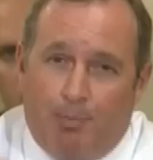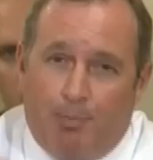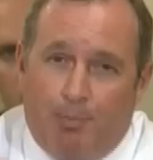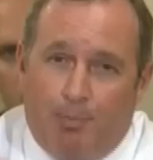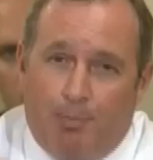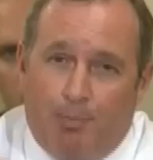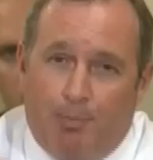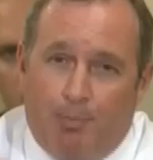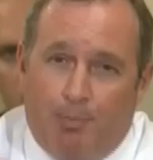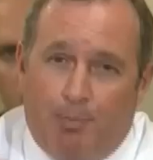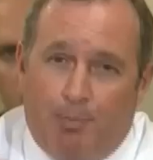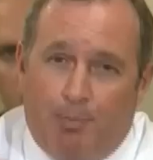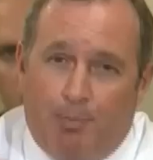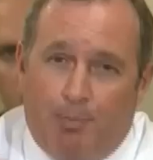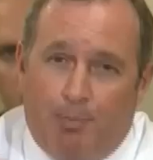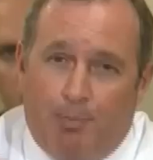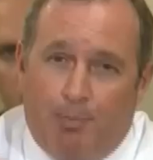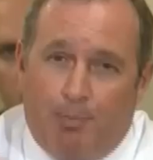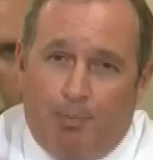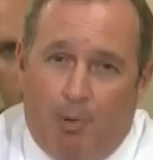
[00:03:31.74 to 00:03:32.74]
a
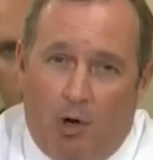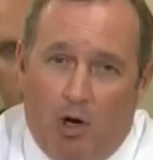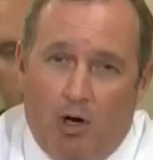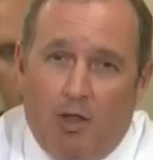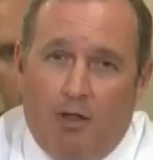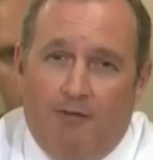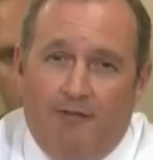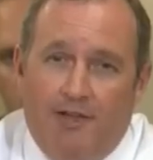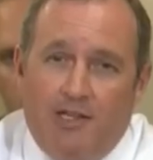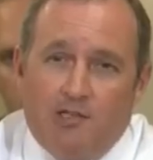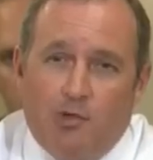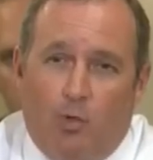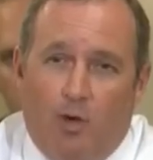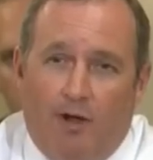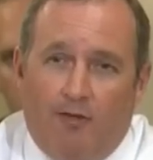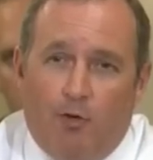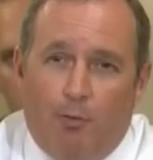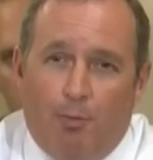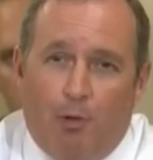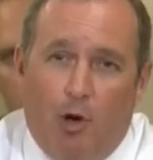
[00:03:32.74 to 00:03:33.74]
country that was part of the visa
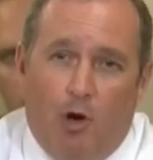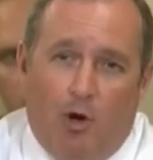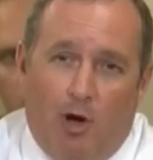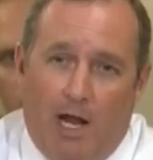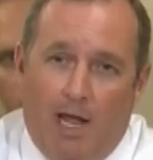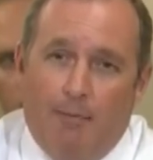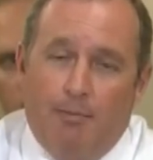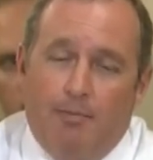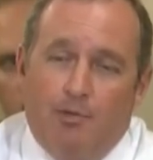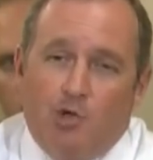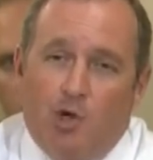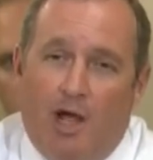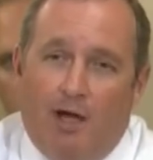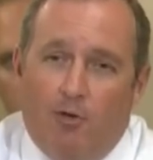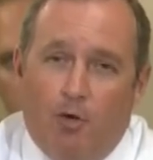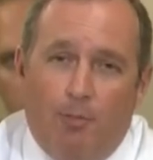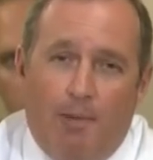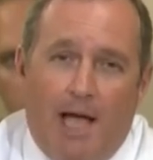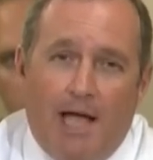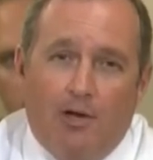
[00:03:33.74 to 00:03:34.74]
waiver program,
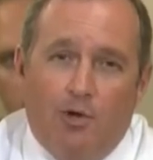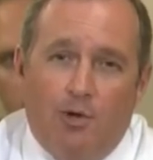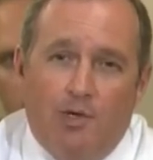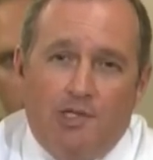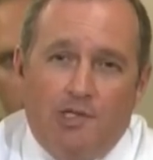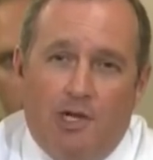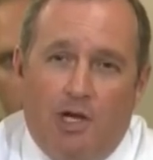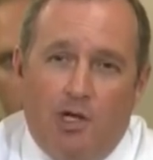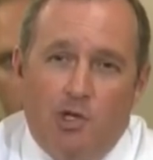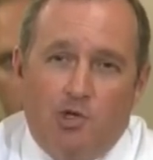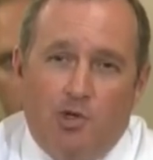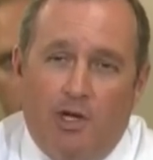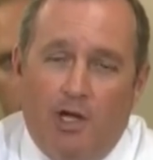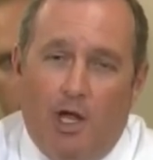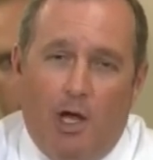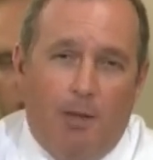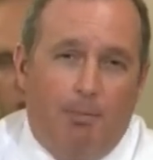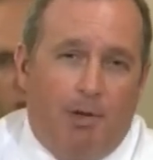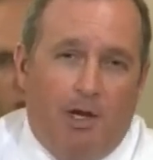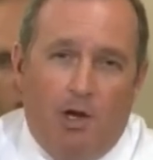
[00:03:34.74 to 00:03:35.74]
traveled back to his
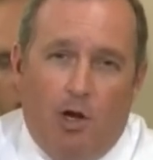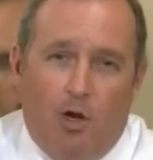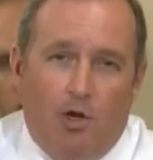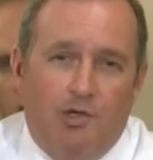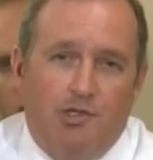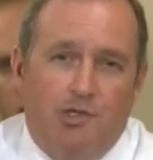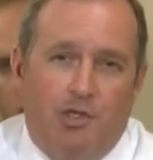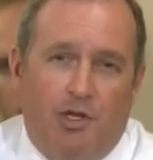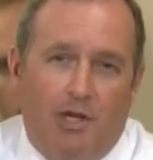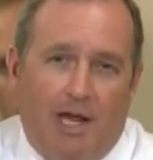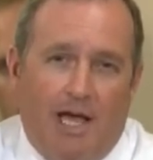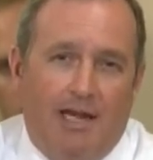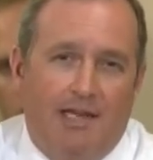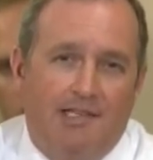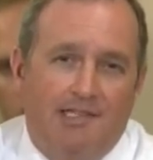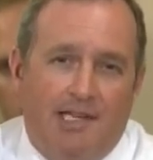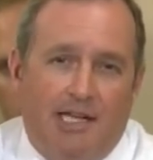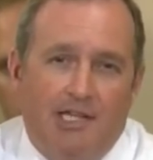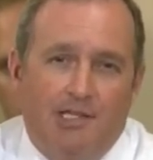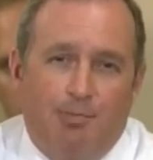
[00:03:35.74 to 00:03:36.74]
country unbeknownst to the
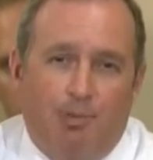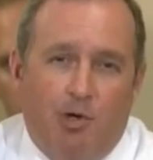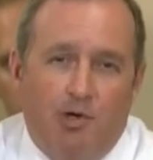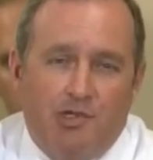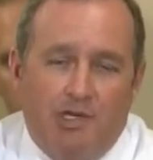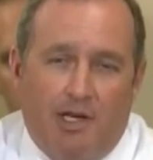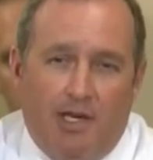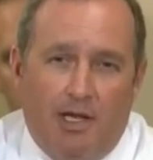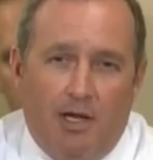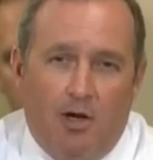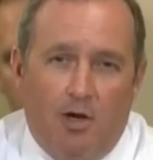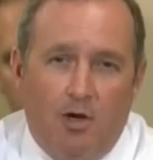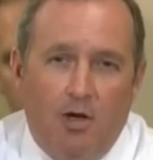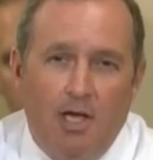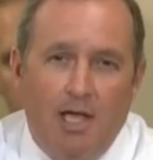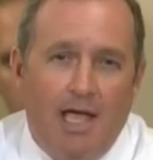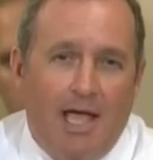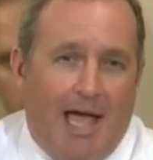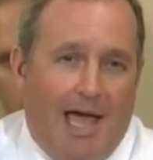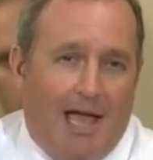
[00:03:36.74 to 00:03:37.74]
United States
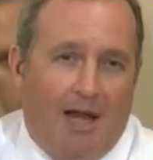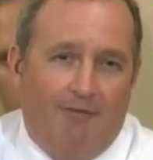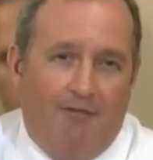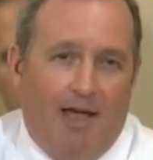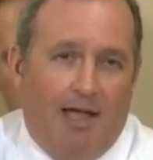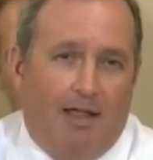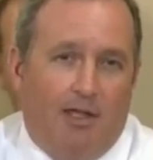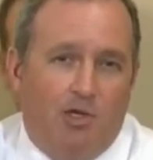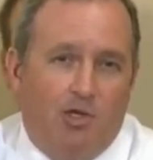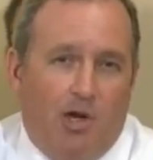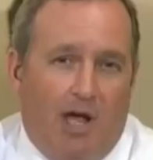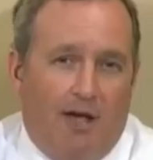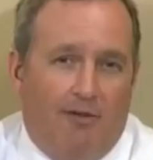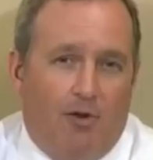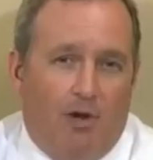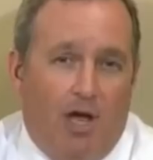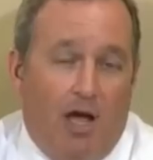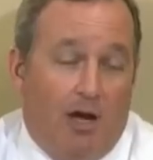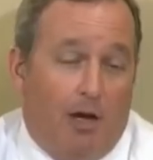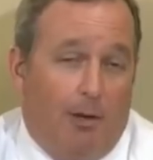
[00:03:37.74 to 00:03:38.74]
personnel, had a valid
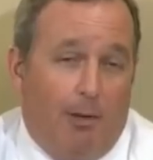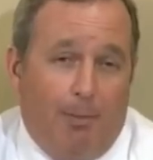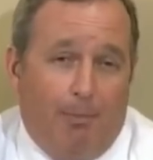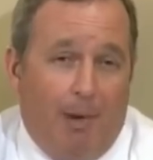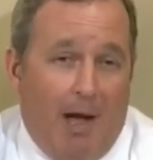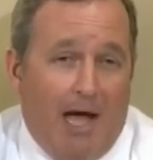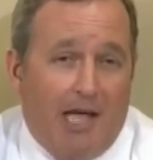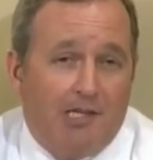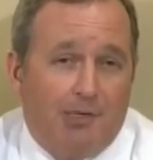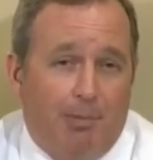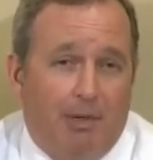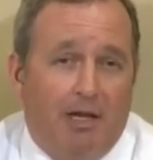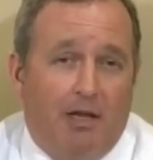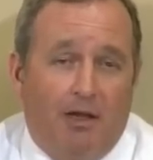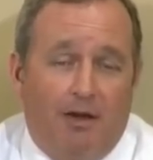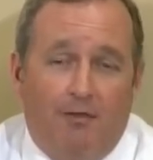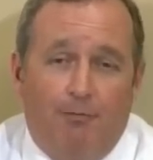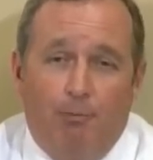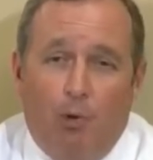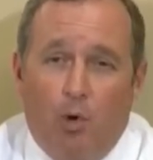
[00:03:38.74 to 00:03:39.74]
travel document, possibly
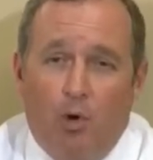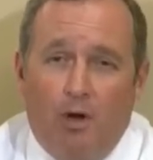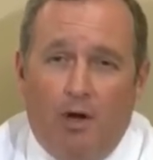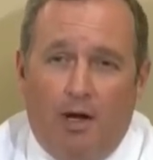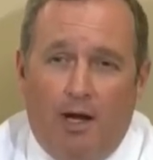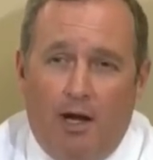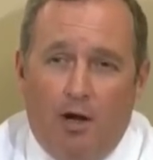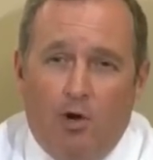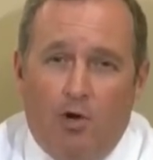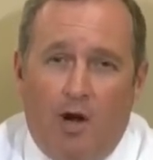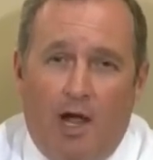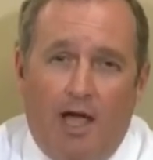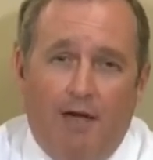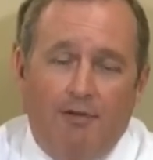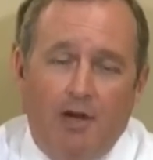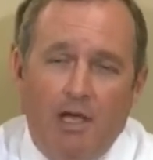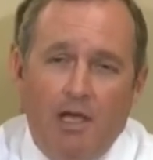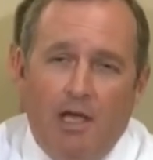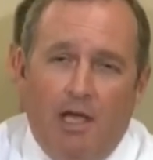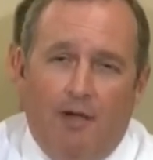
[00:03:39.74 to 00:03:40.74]
could have boarded an
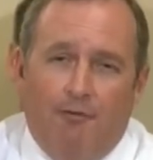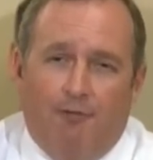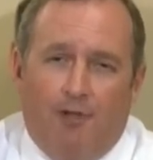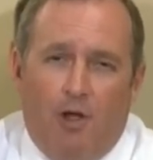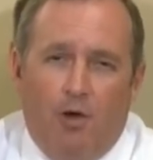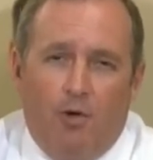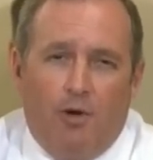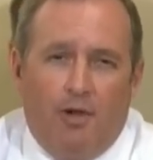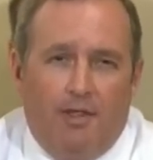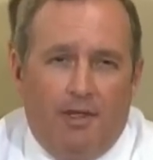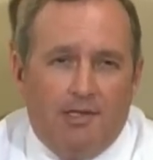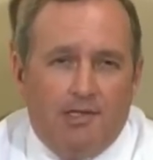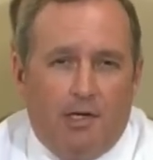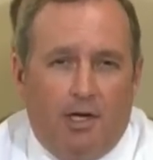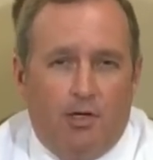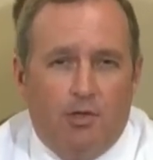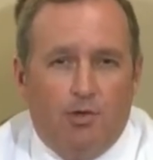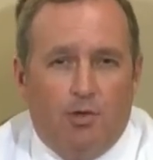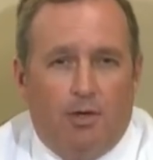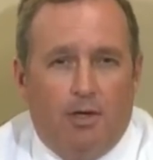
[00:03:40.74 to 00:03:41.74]
aircraft and flown to this
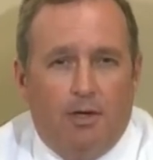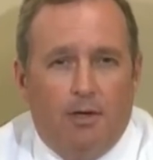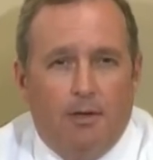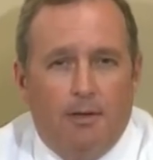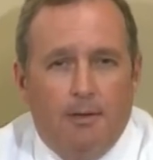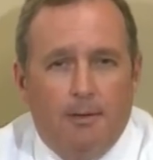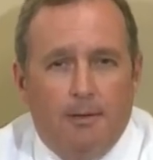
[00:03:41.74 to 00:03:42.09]
country.